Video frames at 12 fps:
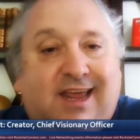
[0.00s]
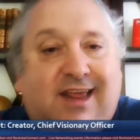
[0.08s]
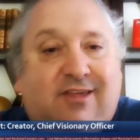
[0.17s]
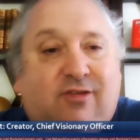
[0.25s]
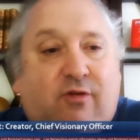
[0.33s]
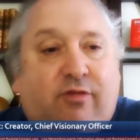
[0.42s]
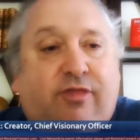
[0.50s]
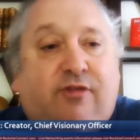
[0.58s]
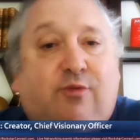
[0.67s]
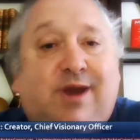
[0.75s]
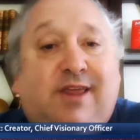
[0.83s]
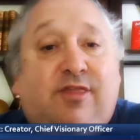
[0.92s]
3
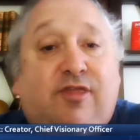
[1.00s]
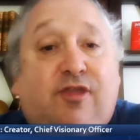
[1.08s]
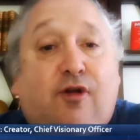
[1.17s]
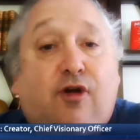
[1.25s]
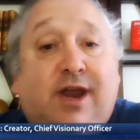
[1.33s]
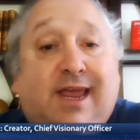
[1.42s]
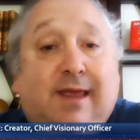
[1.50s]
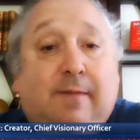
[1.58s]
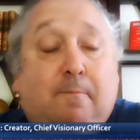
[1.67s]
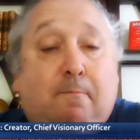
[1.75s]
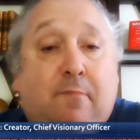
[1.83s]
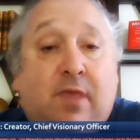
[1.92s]

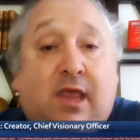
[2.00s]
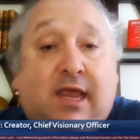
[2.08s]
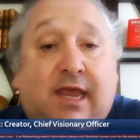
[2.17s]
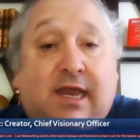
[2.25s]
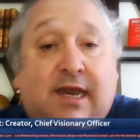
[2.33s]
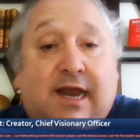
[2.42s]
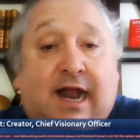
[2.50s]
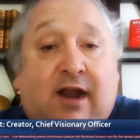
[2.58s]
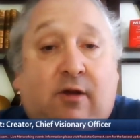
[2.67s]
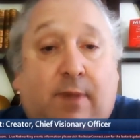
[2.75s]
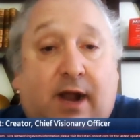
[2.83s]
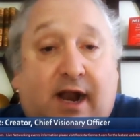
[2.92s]
$30 million
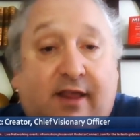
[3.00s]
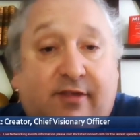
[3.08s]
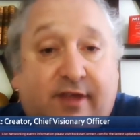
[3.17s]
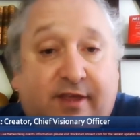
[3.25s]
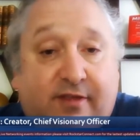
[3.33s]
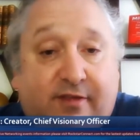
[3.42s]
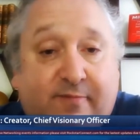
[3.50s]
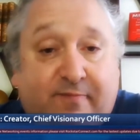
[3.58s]
policies.